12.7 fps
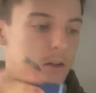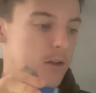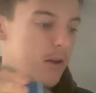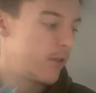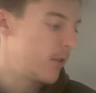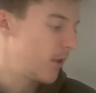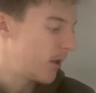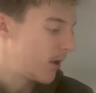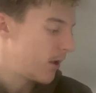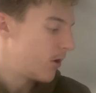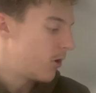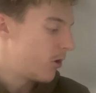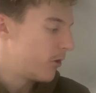and then
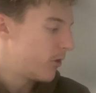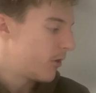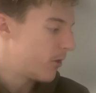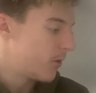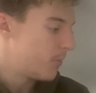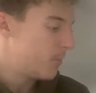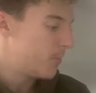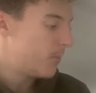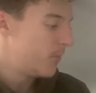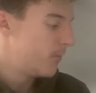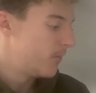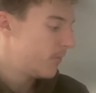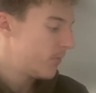
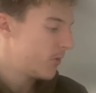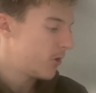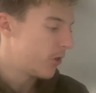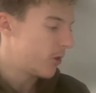on